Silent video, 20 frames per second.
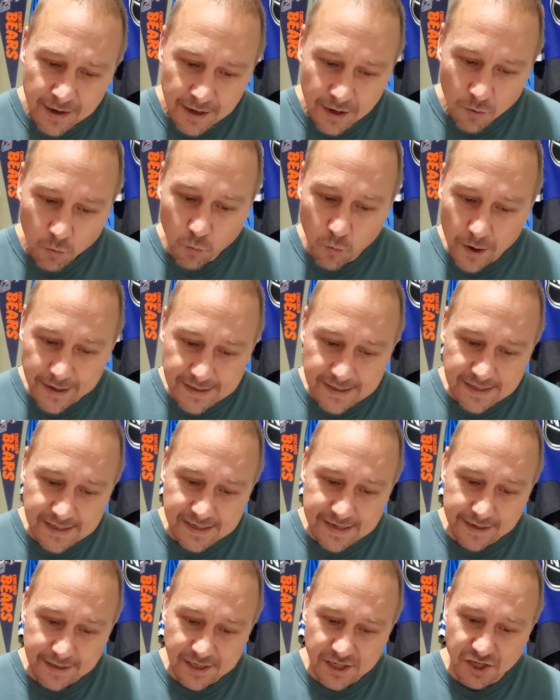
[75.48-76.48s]

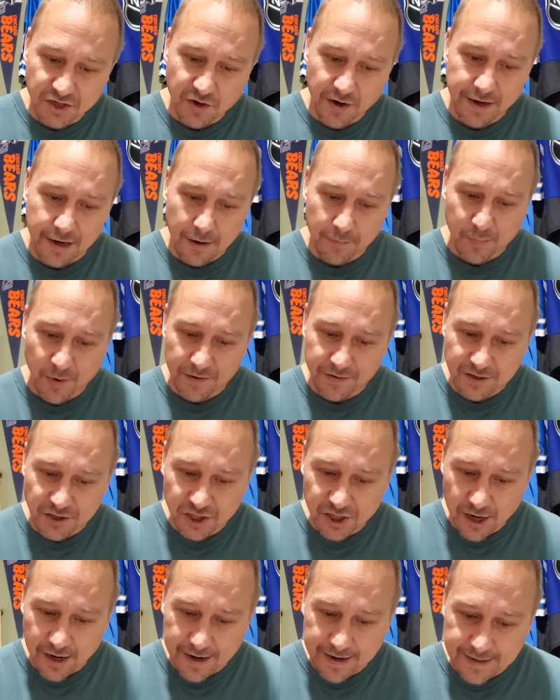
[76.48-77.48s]
1-6 straight up are the
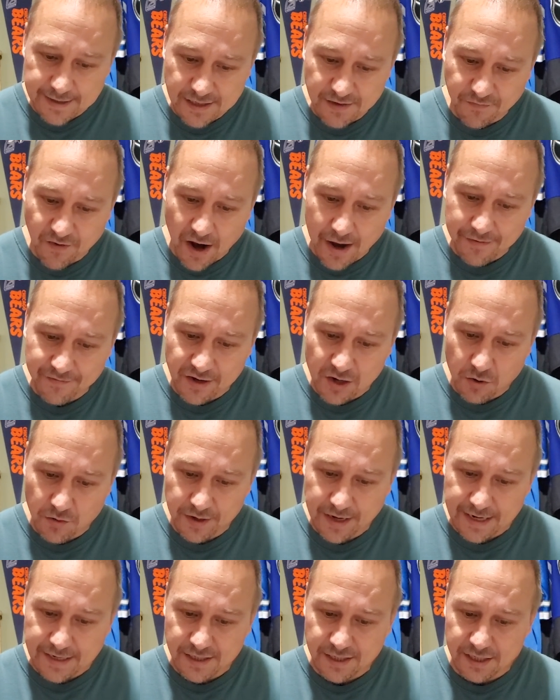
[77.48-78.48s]
Giants, 5-0
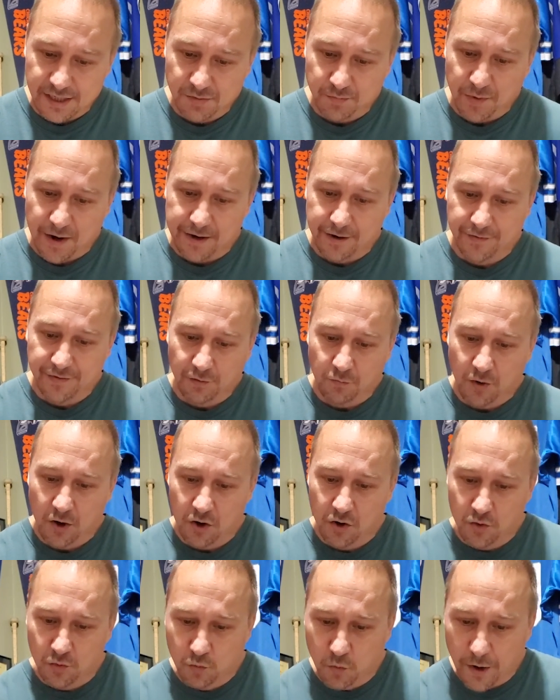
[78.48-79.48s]
against the spread on the
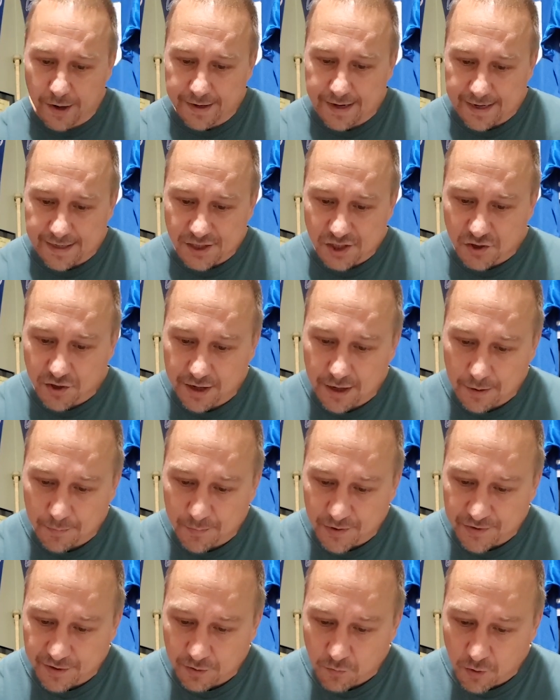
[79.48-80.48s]
road, 1-8 straight up
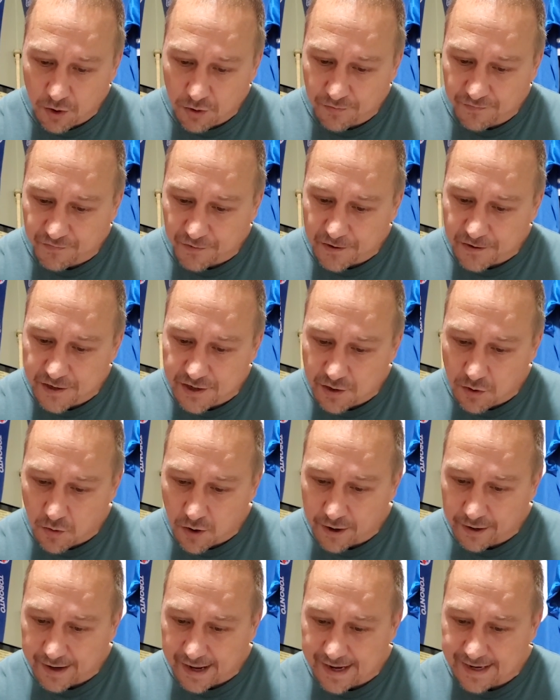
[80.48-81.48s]
on the road for New
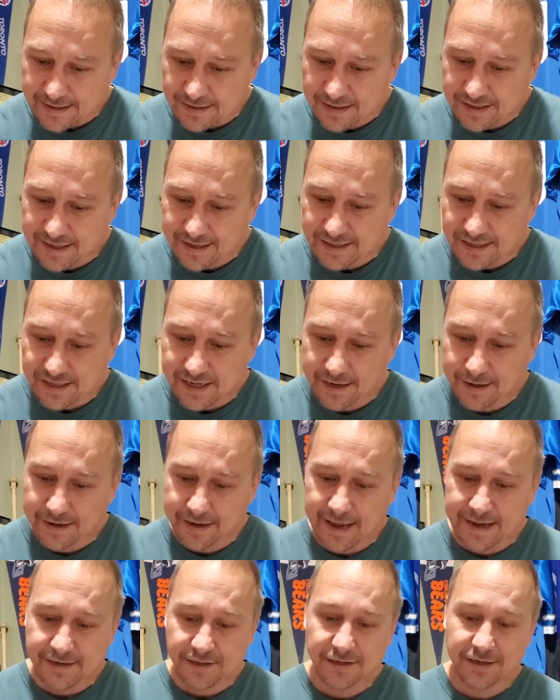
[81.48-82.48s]
York, 8-16
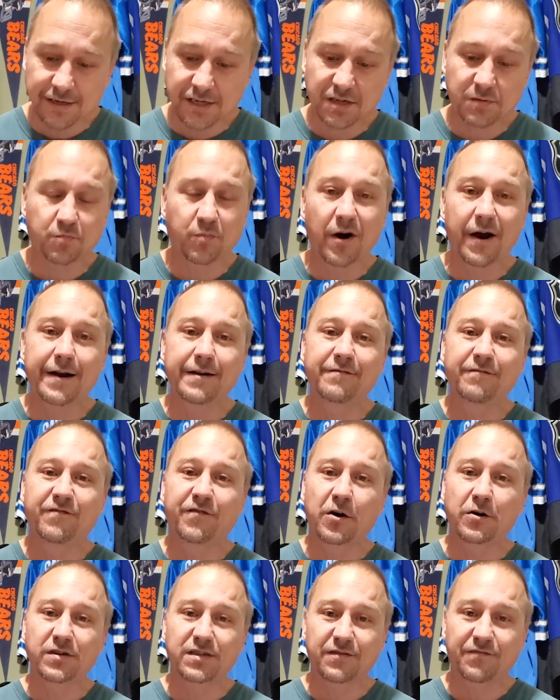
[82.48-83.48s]
against the spread
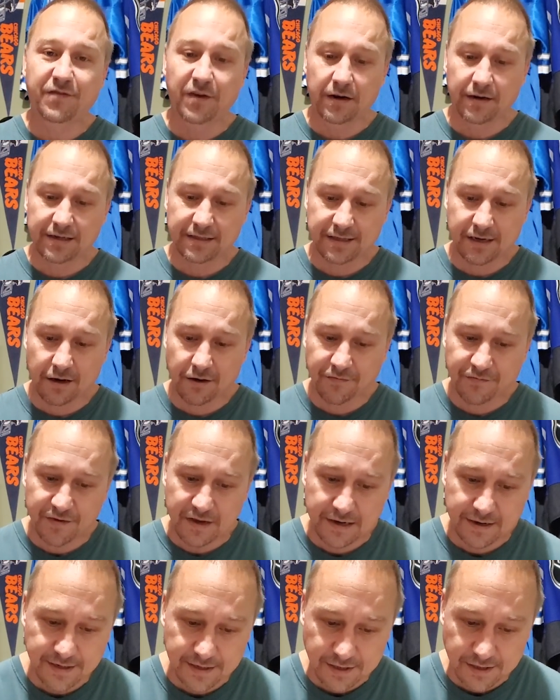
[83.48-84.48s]
versus
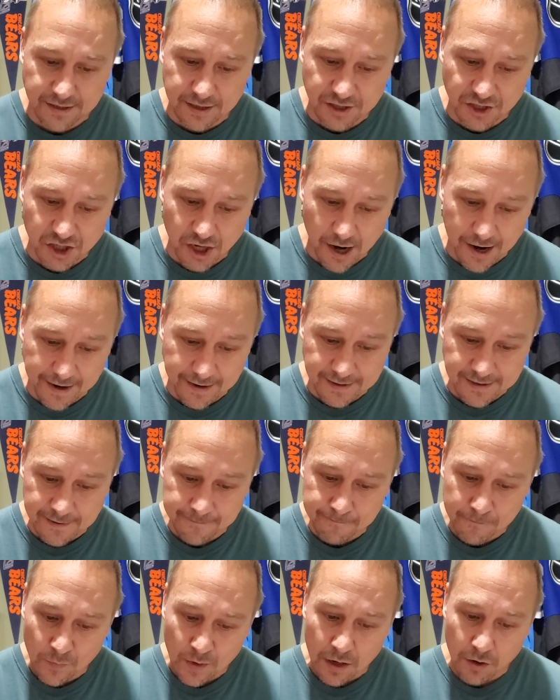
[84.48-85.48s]
Philadelphia is the Giants.
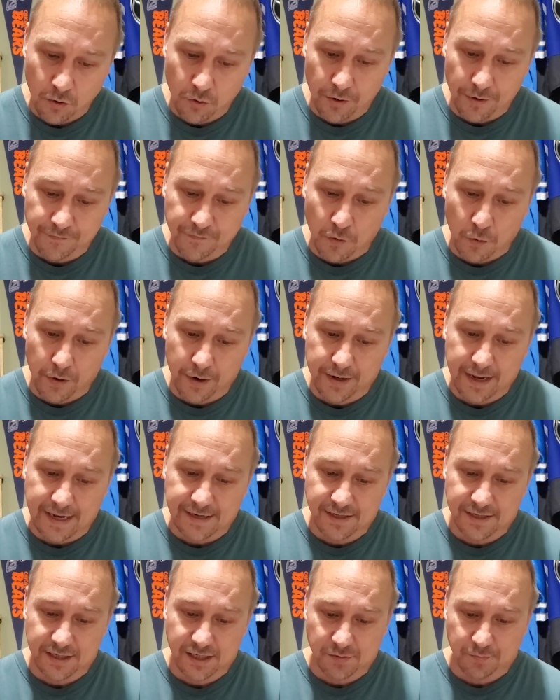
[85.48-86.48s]
0-4
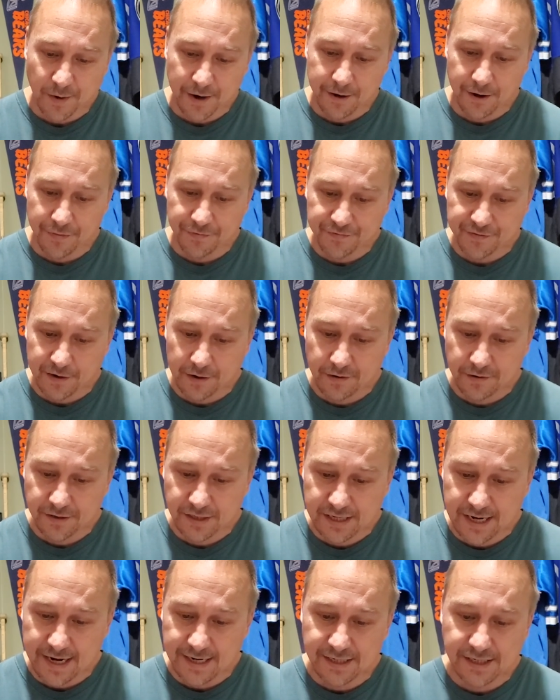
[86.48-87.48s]
against the spread on
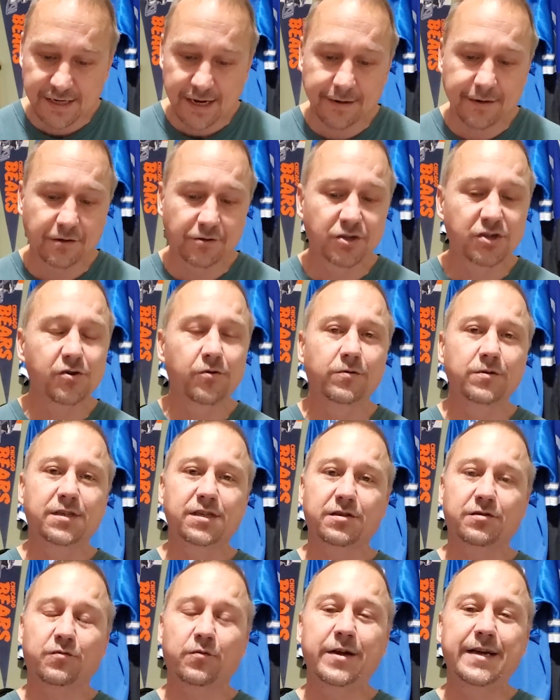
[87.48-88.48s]
Thursdays. Daniel Jones,
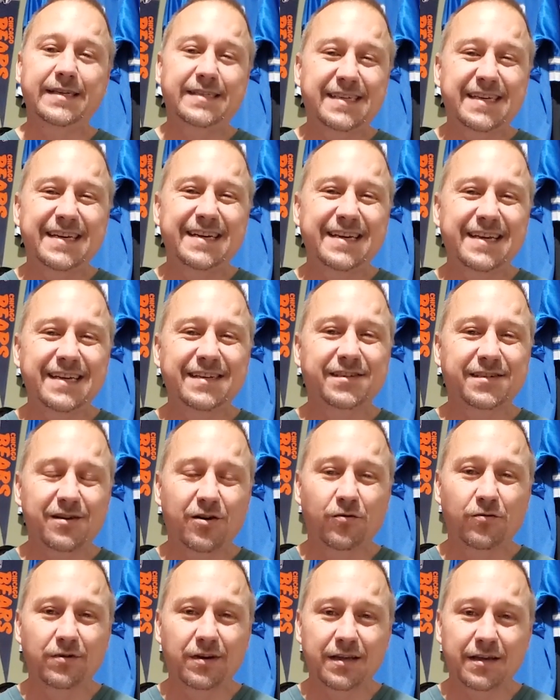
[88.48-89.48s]
3 TDs
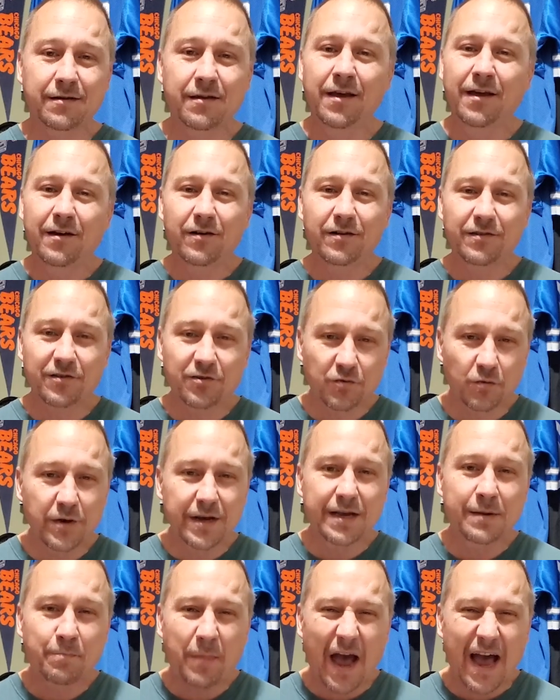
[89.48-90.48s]
only,
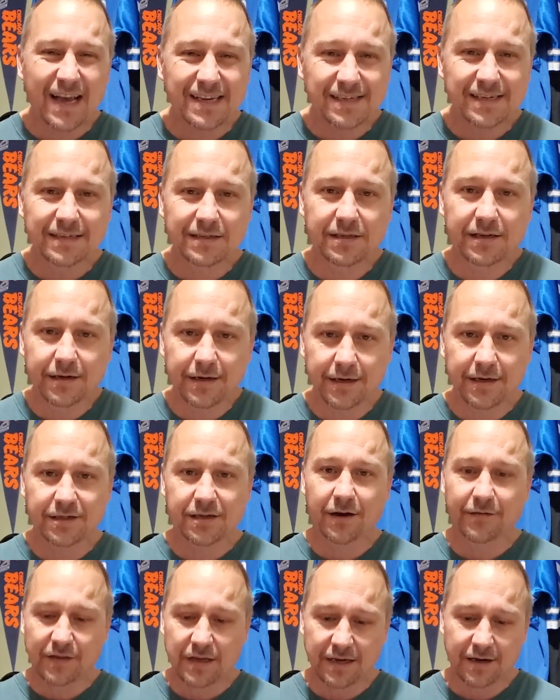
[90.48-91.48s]
3 passing TDs
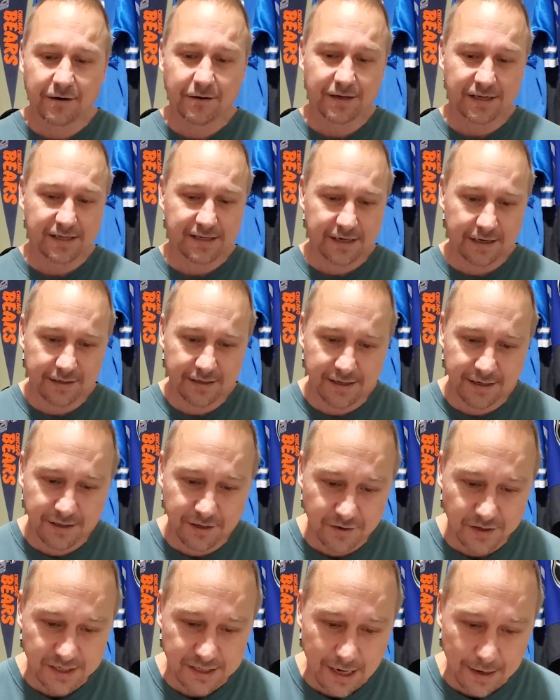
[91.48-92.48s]
on the year to 6
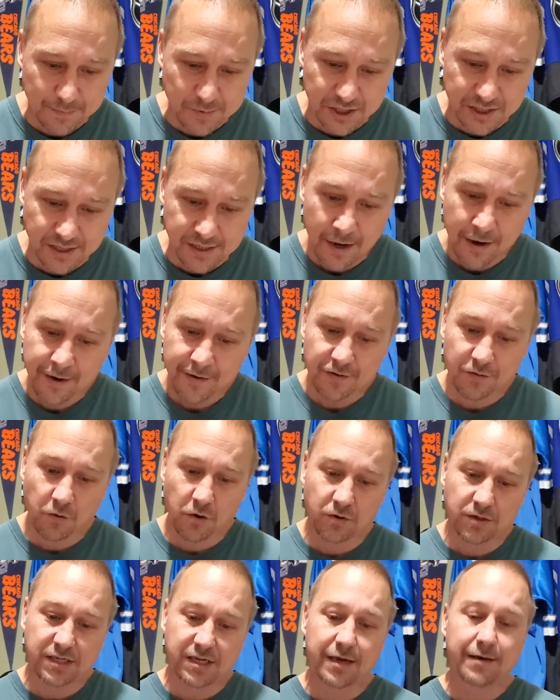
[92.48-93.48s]
interceptions. The
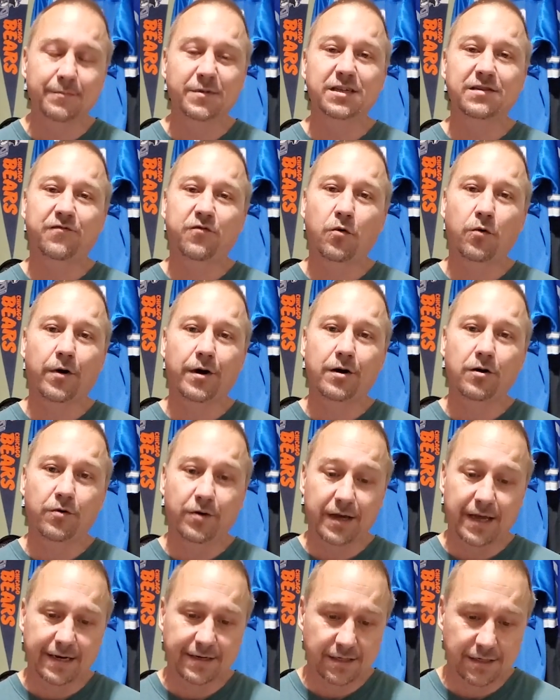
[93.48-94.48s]
road team is
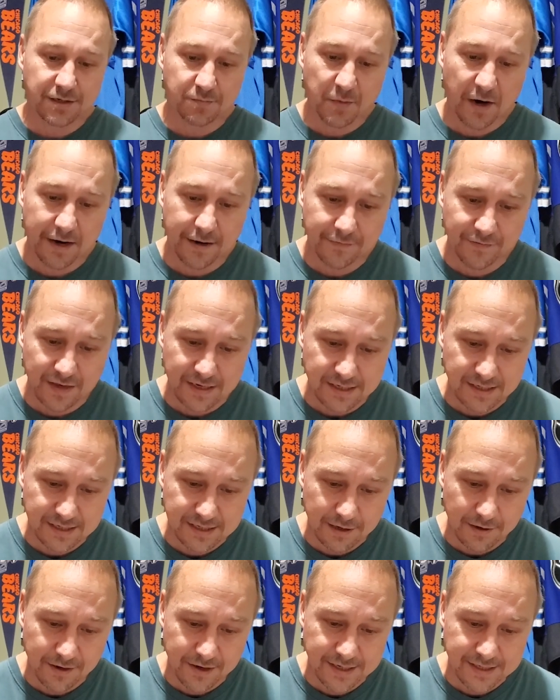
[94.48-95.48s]
4-0 against the spread in this
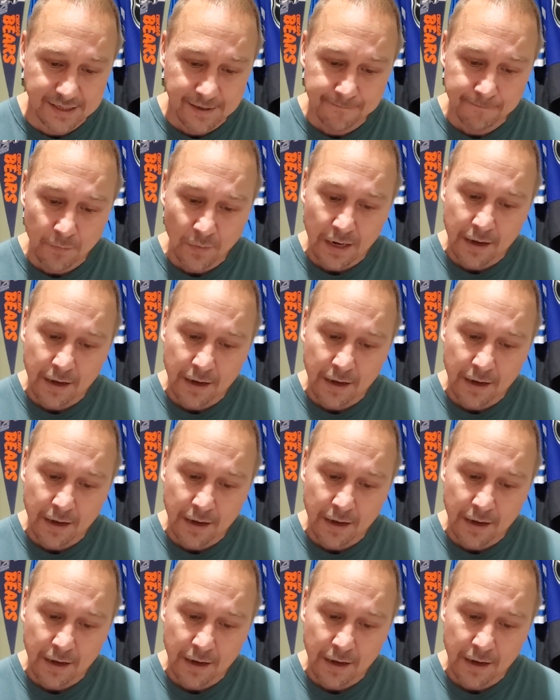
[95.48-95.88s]
series.